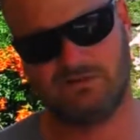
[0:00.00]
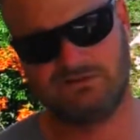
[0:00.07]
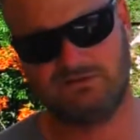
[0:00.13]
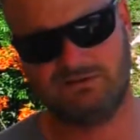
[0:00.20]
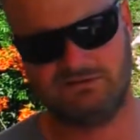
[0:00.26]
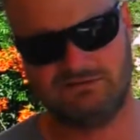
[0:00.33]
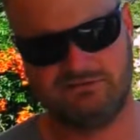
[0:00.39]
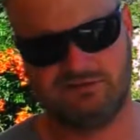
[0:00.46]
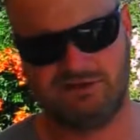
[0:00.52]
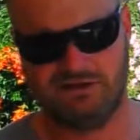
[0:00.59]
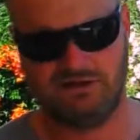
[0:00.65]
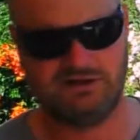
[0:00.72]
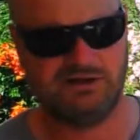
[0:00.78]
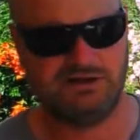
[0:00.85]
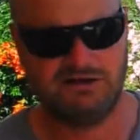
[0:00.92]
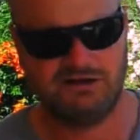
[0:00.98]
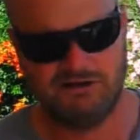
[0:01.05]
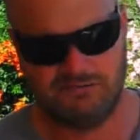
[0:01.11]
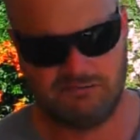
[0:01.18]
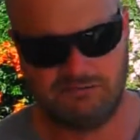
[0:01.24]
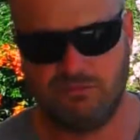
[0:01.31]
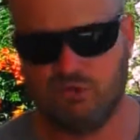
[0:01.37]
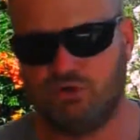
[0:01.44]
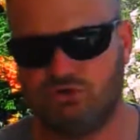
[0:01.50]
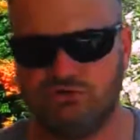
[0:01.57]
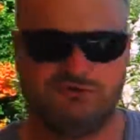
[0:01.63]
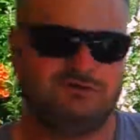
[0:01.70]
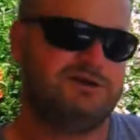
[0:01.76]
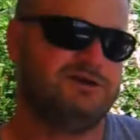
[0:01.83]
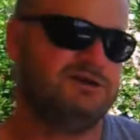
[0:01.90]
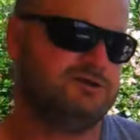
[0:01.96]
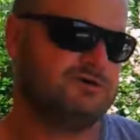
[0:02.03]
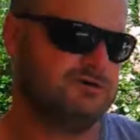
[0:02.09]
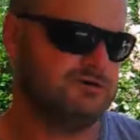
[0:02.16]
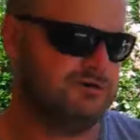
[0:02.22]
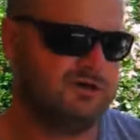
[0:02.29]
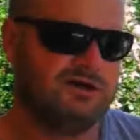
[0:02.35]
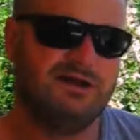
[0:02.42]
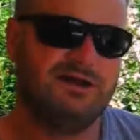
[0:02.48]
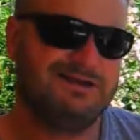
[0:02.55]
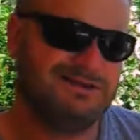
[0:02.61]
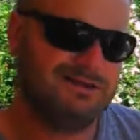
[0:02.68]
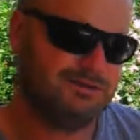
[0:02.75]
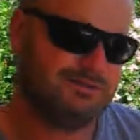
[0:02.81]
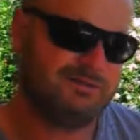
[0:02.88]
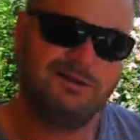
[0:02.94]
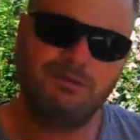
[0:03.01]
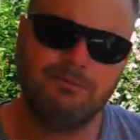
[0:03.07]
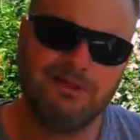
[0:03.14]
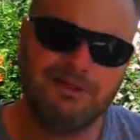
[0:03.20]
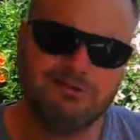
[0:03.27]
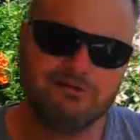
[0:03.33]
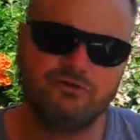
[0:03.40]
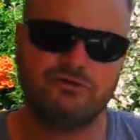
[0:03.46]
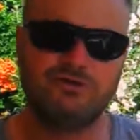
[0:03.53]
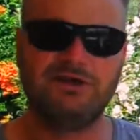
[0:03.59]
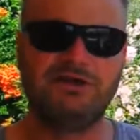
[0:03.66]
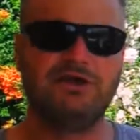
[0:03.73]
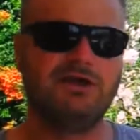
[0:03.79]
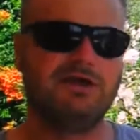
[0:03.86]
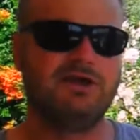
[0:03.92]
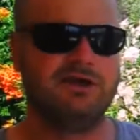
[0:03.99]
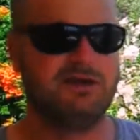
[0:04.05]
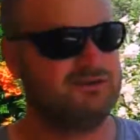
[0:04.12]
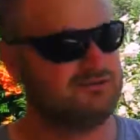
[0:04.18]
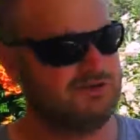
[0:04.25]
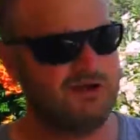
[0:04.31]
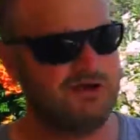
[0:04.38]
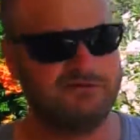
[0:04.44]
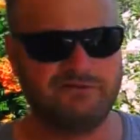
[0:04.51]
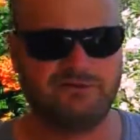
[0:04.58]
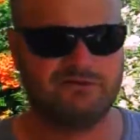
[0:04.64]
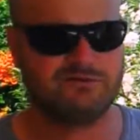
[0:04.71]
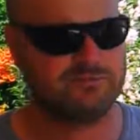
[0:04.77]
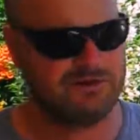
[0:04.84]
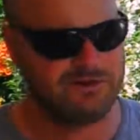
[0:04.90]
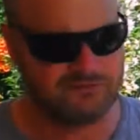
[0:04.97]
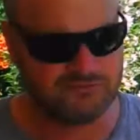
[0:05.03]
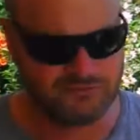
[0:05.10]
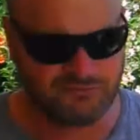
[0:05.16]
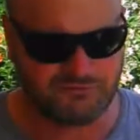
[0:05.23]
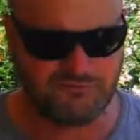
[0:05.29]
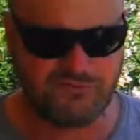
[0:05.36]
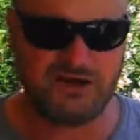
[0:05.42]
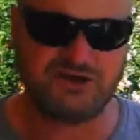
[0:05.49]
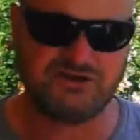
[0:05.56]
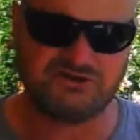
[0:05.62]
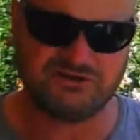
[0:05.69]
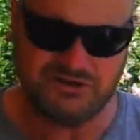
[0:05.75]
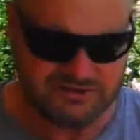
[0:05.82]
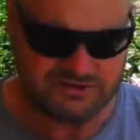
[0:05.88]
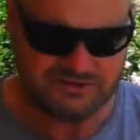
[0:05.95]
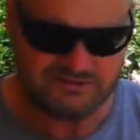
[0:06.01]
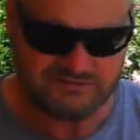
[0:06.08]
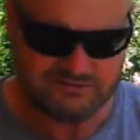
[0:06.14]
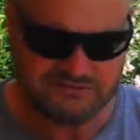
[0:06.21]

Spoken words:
let's say, moldy or a little bit of mildewy. As long as it smells fresh, like